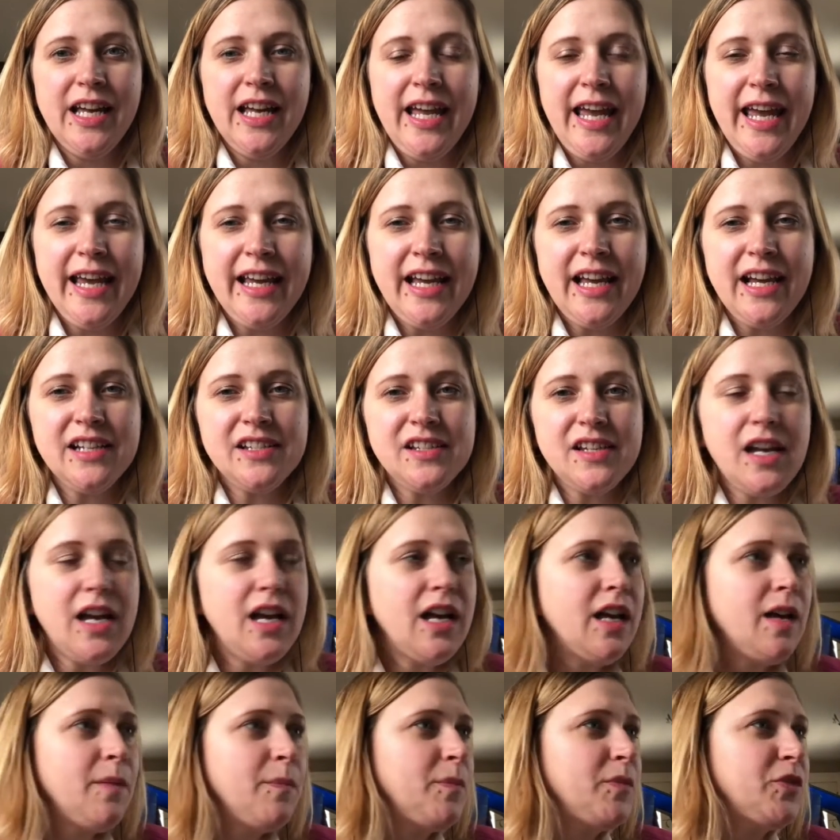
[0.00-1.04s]
Hey guys,
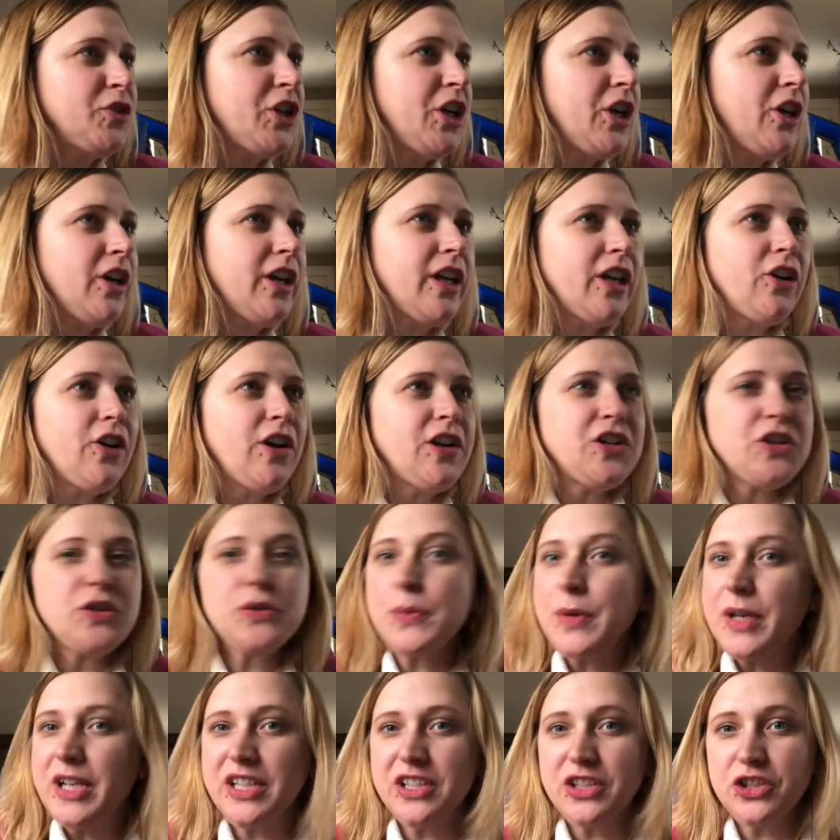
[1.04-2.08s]
Cherrick here. I just
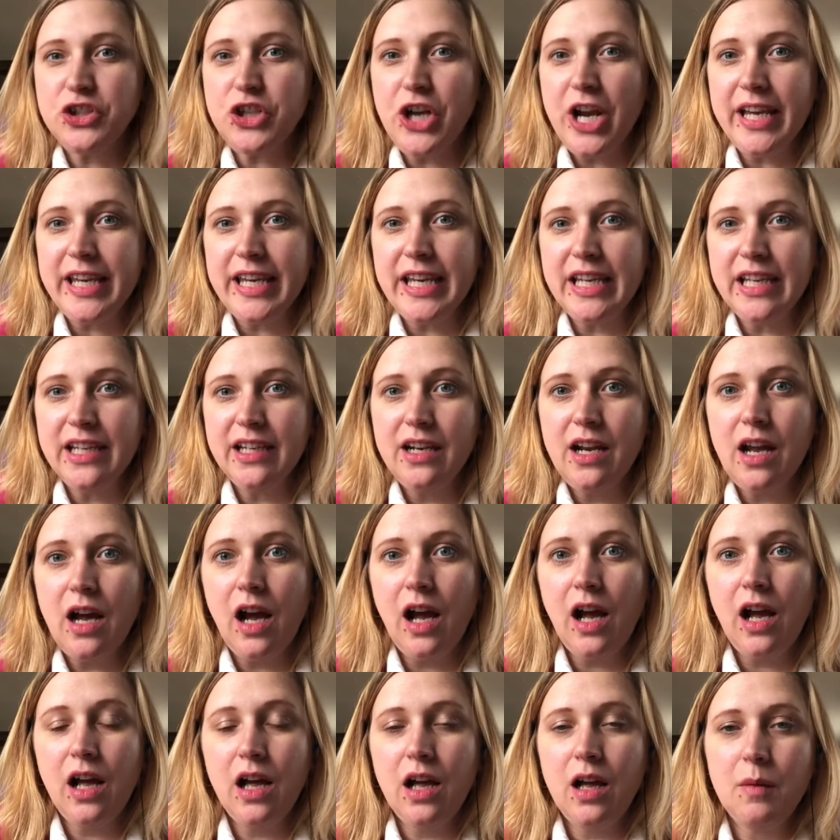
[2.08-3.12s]
wanted to check in
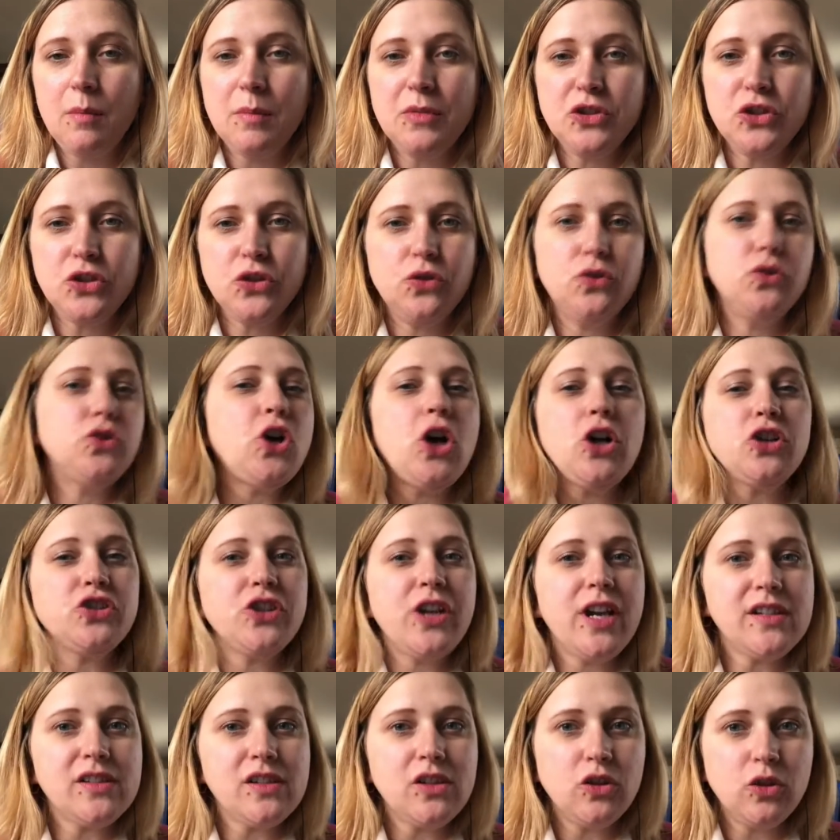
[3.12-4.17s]
to talk to
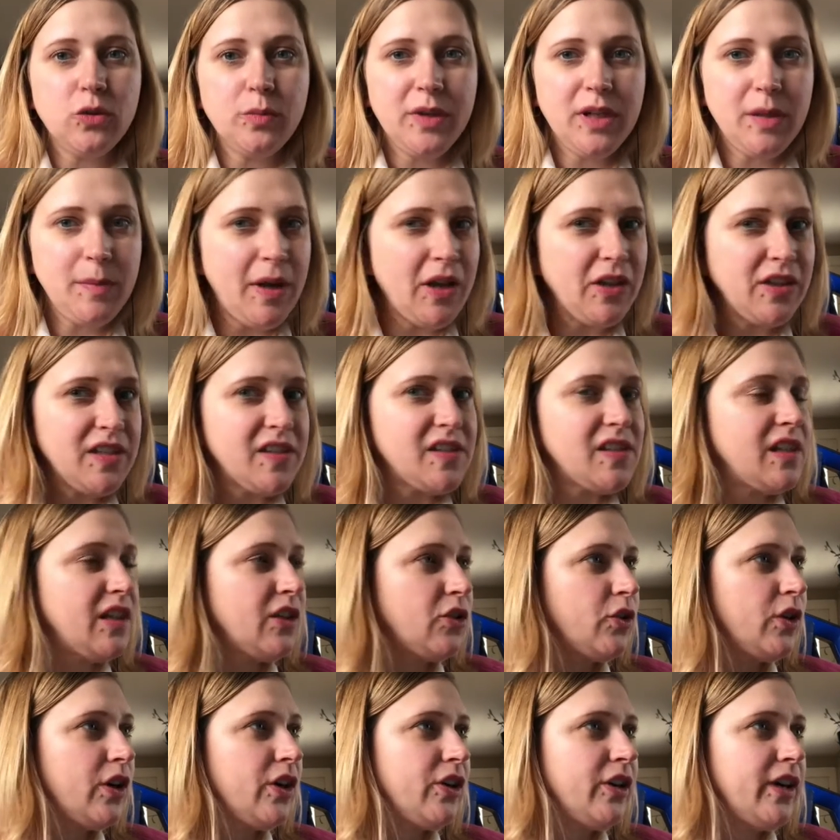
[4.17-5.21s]
you guys a little bit about this
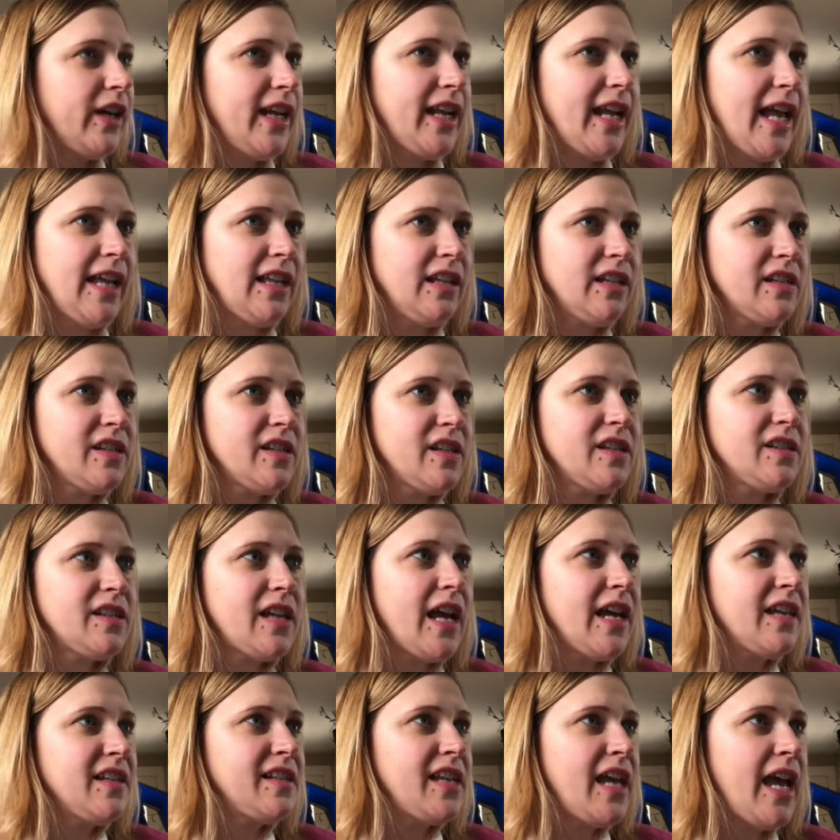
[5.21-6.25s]
literary analysis
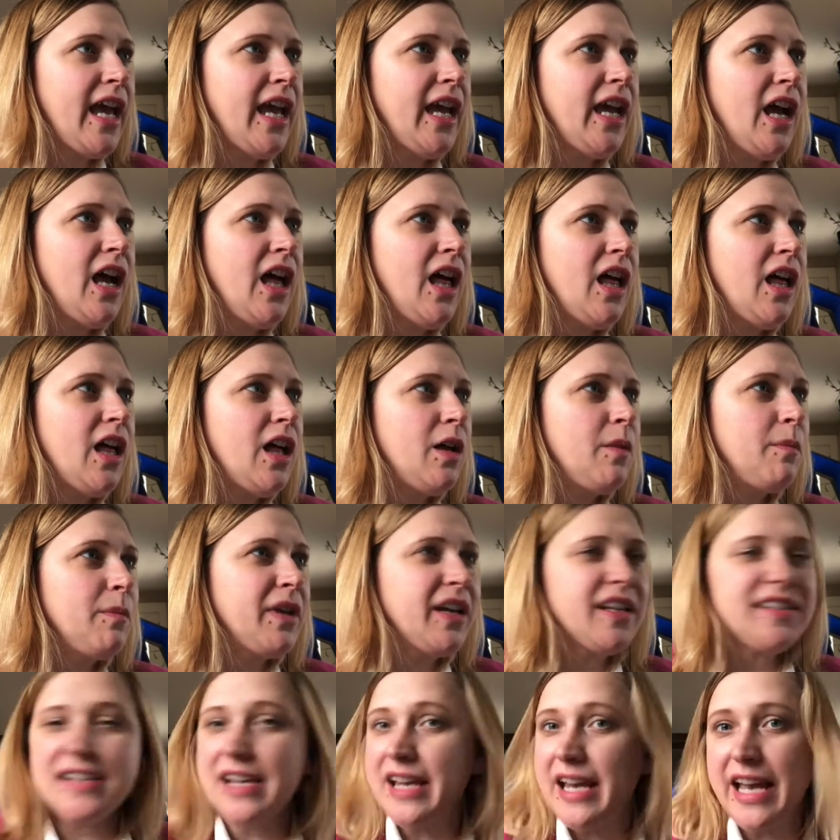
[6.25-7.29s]
essay
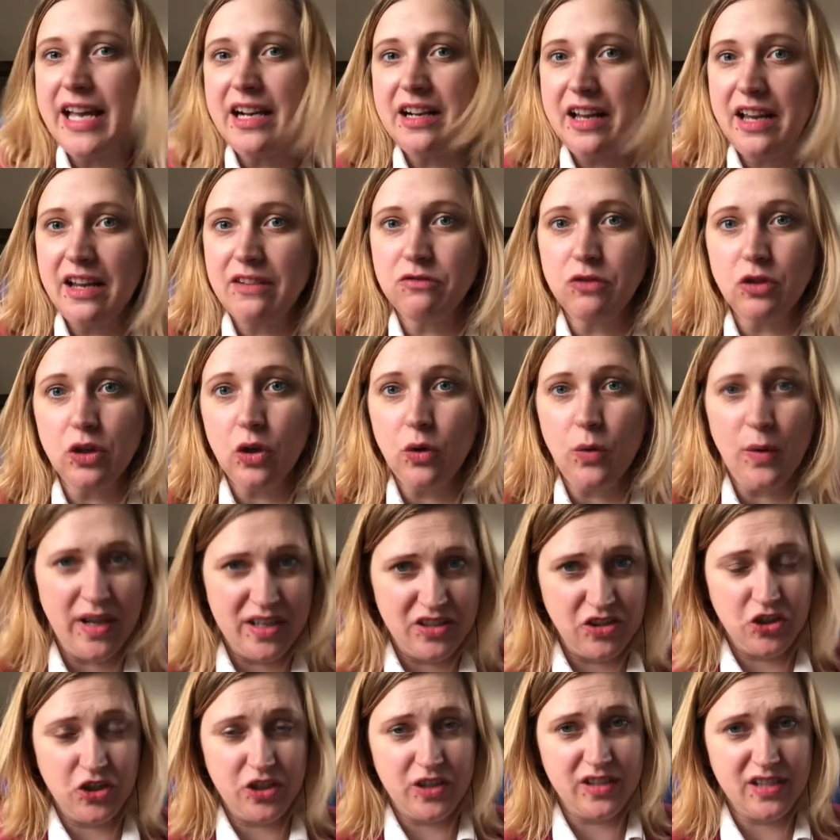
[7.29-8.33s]
because I had a handful of
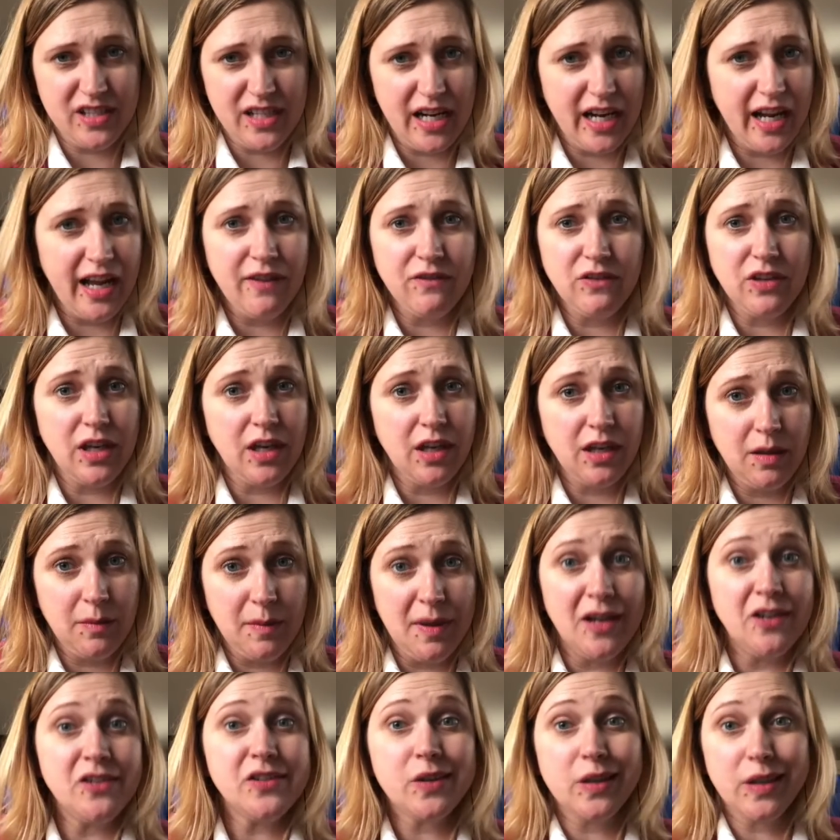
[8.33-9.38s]
questions that I got via
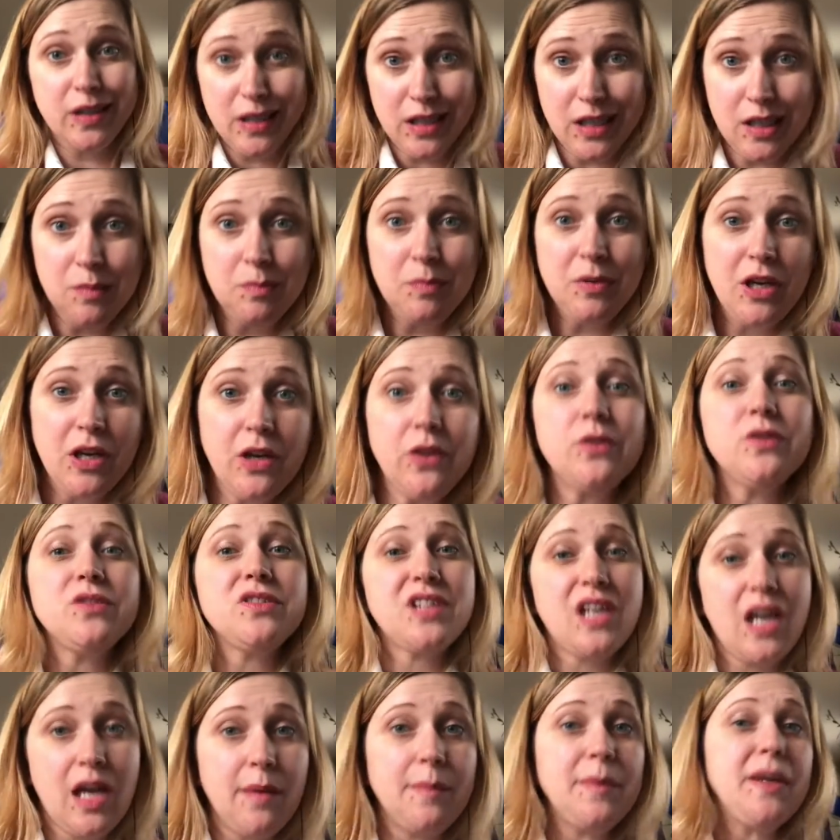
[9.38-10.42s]
email. So keep those
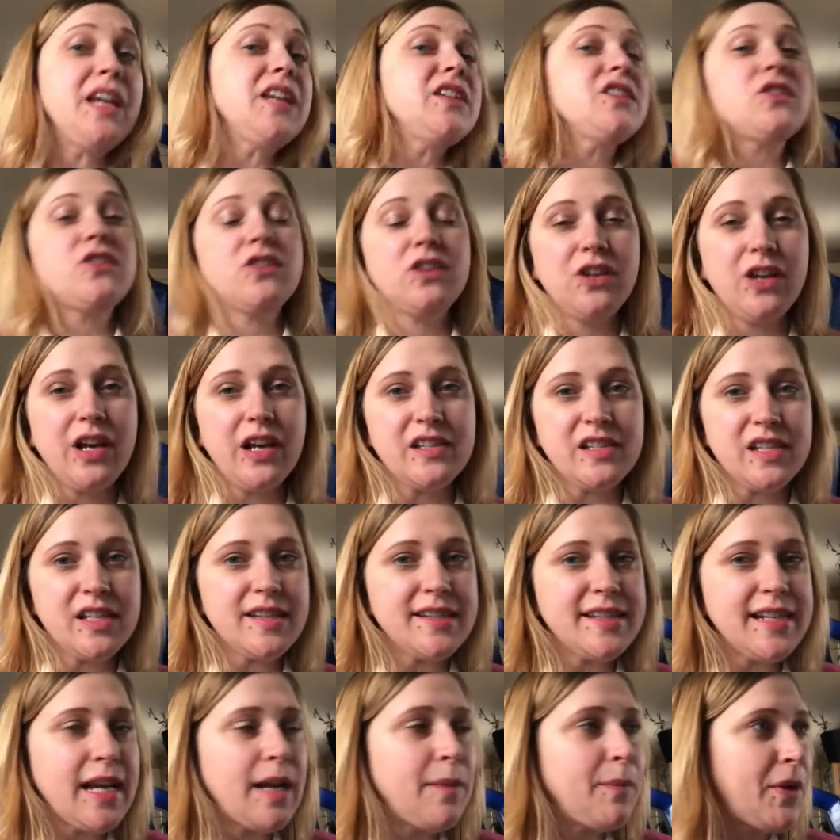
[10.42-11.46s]
coming so that you guys can
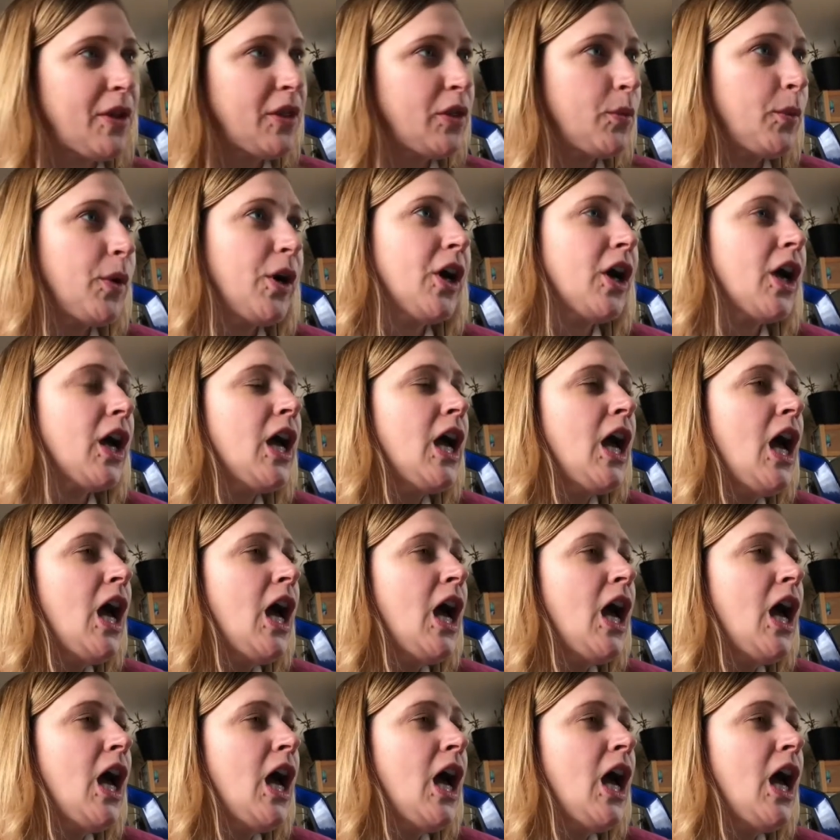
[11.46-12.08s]
stay up on the work.